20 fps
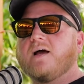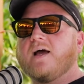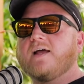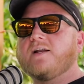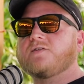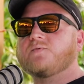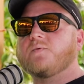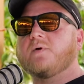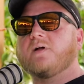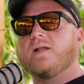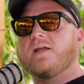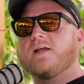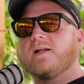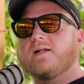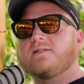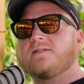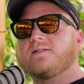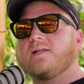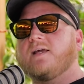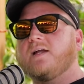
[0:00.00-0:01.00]
I just wanted to get
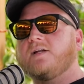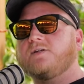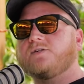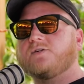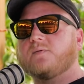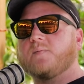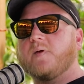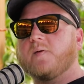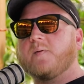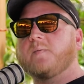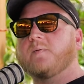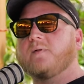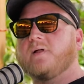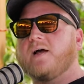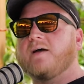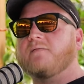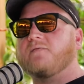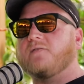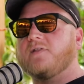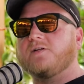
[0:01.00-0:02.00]
on stage, make people
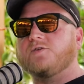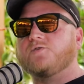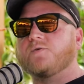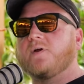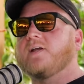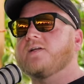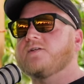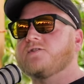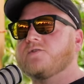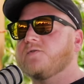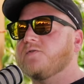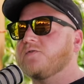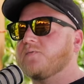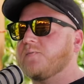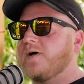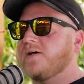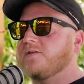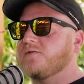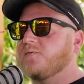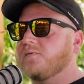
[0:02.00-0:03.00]
laugh, and then drink as soon as
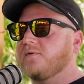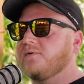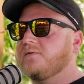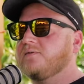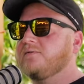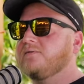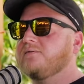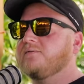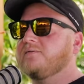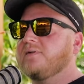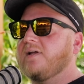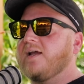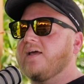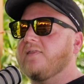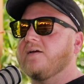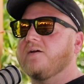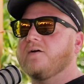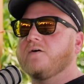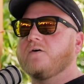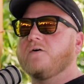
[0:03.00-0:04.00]
possible,
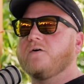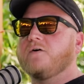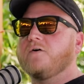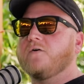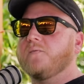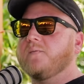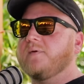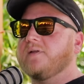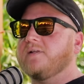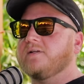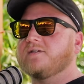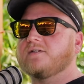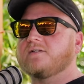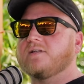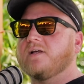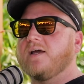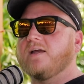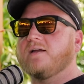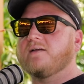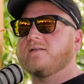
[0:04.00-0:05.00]
and then go home and just
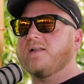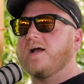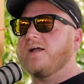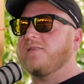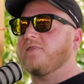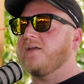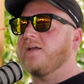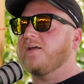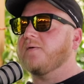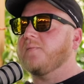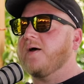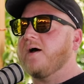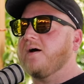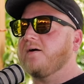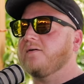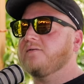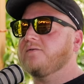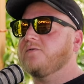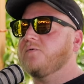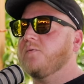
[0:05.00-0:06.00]
like not think
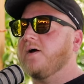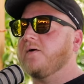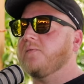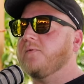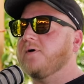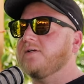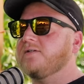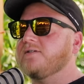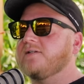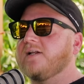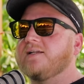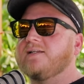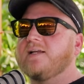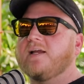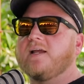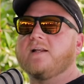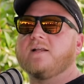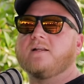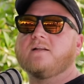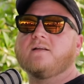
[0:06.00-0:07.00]
about who I was. And I
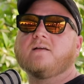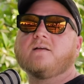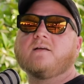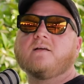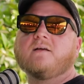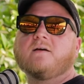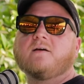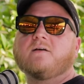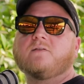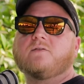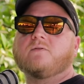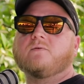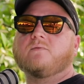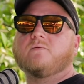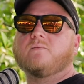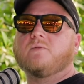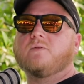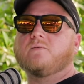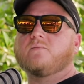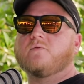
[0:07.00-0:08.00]
dated the,
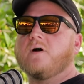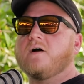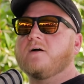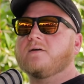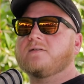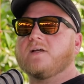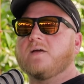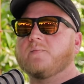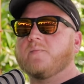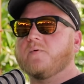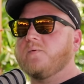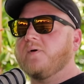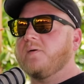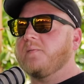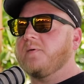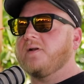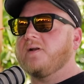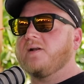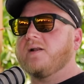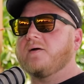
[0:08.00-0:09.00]
the wrong type of
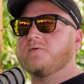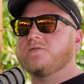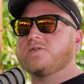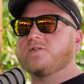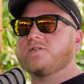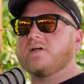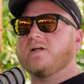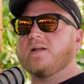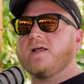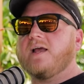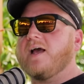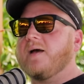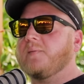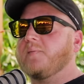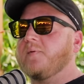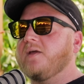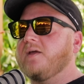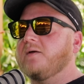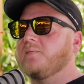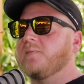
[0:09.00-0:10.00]
women, and I was just
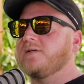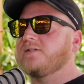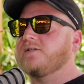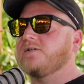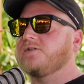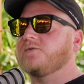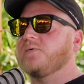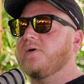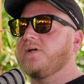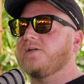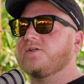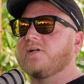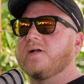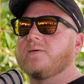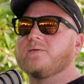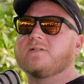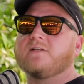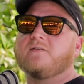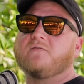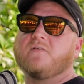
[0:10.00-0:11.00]
unhappy in my situation.
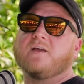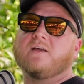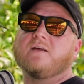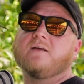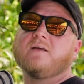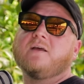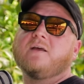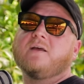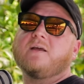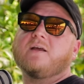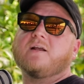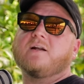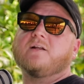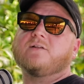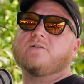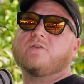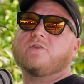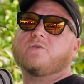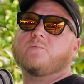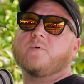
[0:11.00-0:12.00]
I was living in
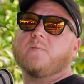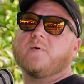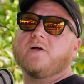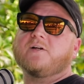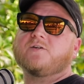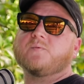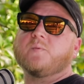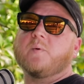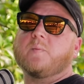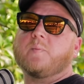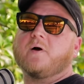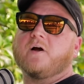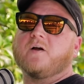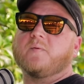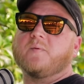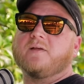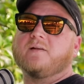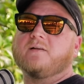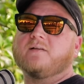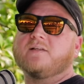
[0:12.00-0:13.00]
a three bedroom
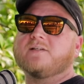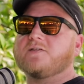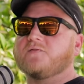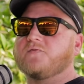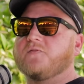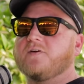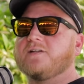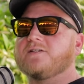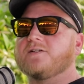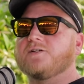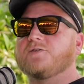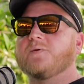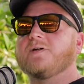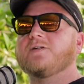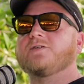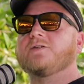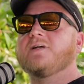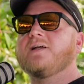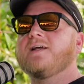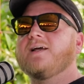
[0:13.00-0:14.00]
apartment. This is a funny
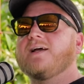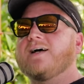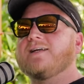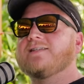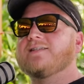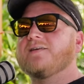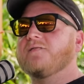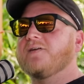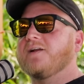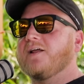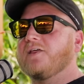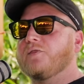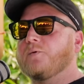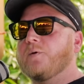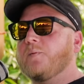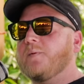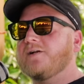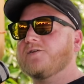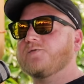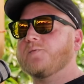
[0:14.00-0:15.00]
situation. I was living in a
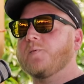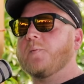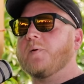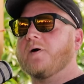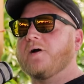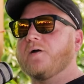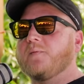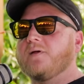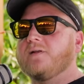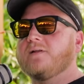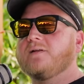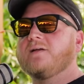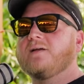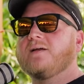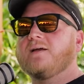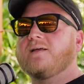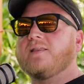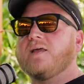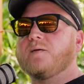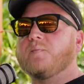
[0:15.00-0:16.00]
three bedroom apartment.
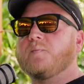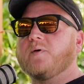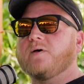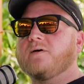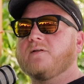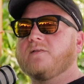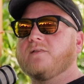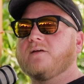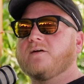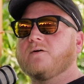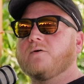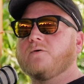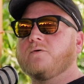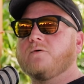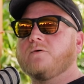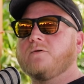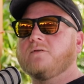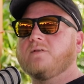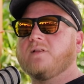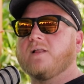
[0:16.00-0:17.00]
They built their
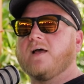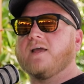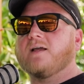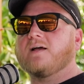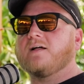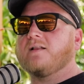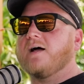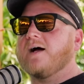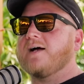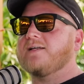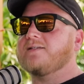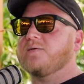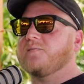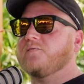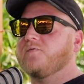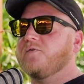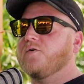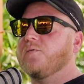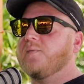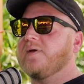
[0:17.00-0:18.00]
old like
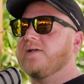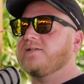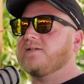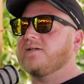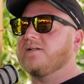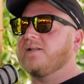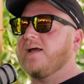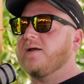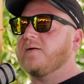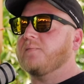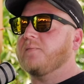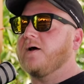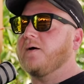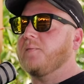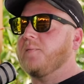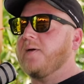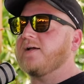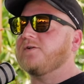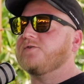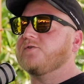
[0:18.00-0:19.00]
closet room into like
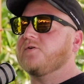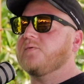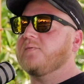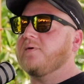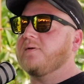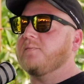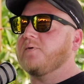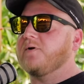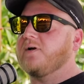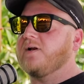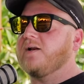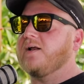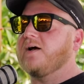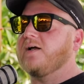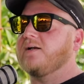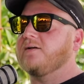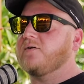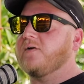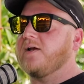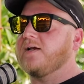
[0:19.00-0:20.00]
a bedroom and put it
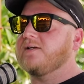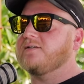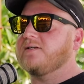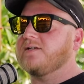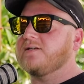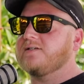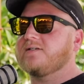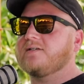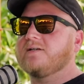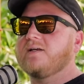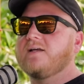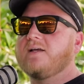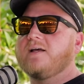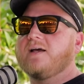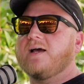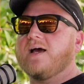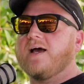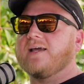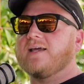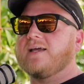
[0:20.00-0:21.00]
on Craigslist.
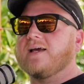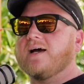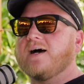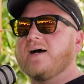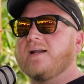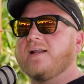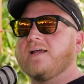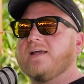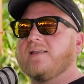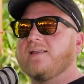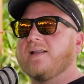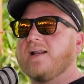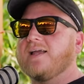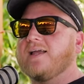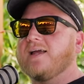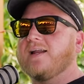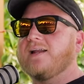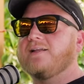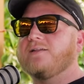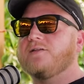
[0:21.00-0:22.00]
I got it, and then I
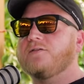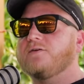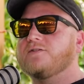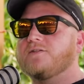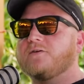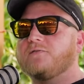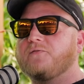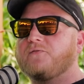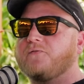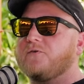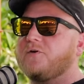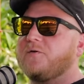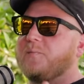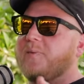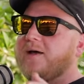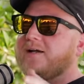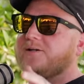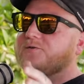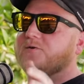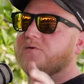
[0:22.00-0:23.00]
get in, and there's a full
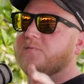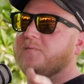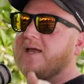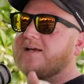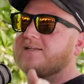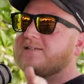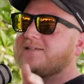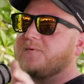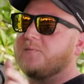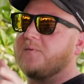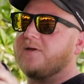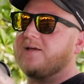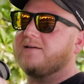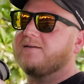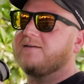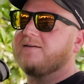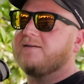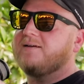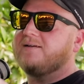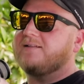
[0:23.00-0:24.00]
bedroom next to me,
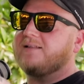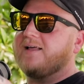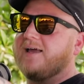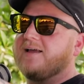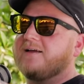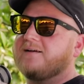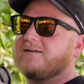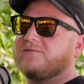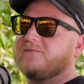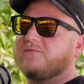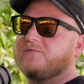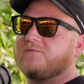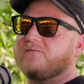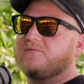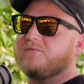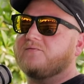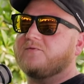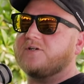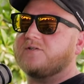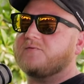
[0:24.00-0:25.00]
like
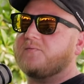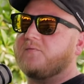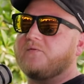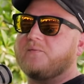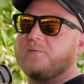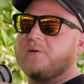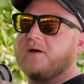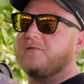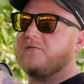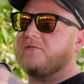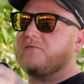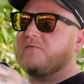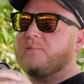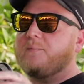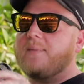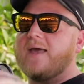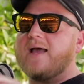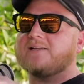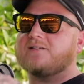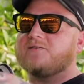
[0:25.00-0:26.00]
just a
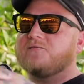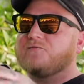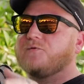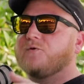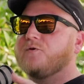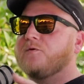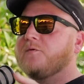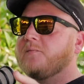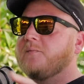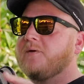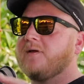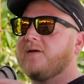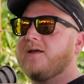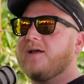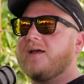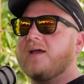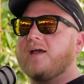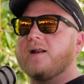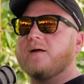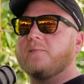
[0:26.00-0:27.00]
massive room.
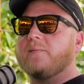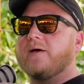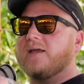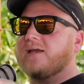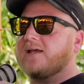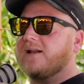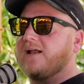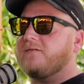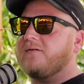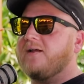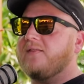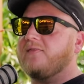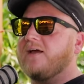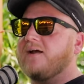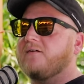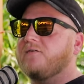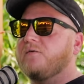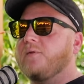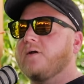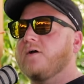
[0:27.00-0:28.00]
And I'm like, can I rent
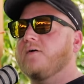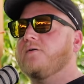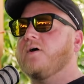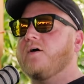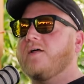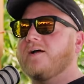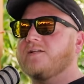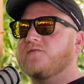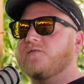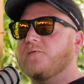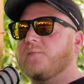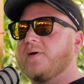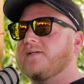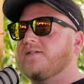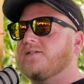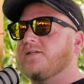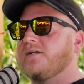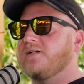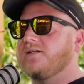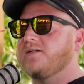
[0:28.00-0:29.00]
that room? They go, no, that's for my
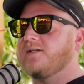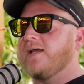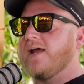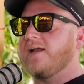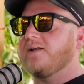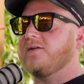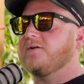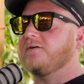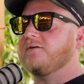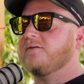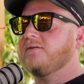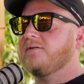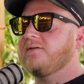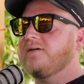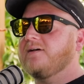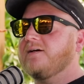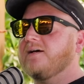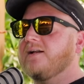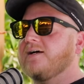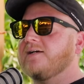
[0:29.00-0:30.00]
son, Daniel.
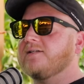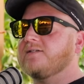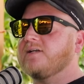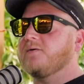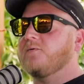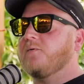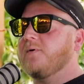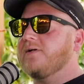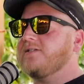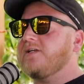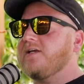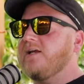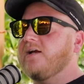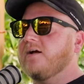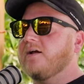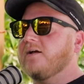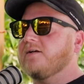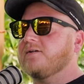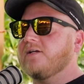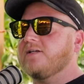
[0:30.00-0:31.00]
And I was like, when's he
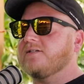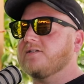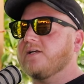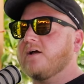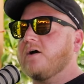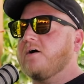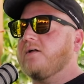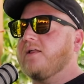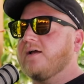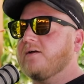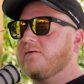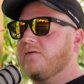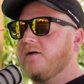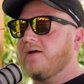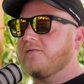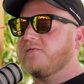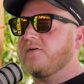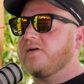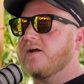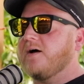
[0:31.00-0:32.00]
here? He's like, oh, like
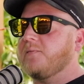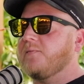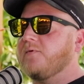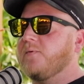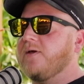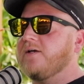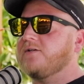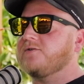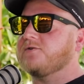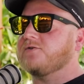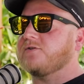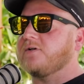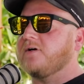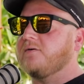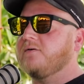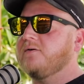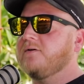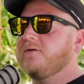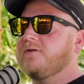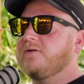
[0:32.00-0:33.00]
every couple weeks or
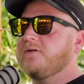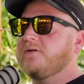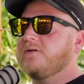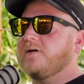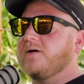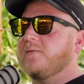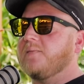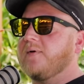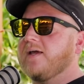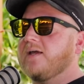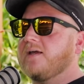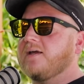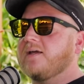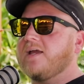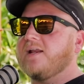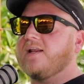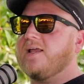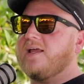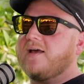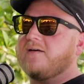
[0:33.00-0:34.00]
so. I'm like,
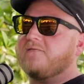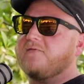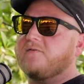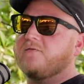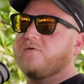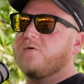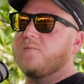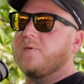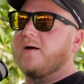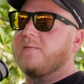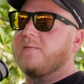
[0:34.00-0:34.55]
can he have the room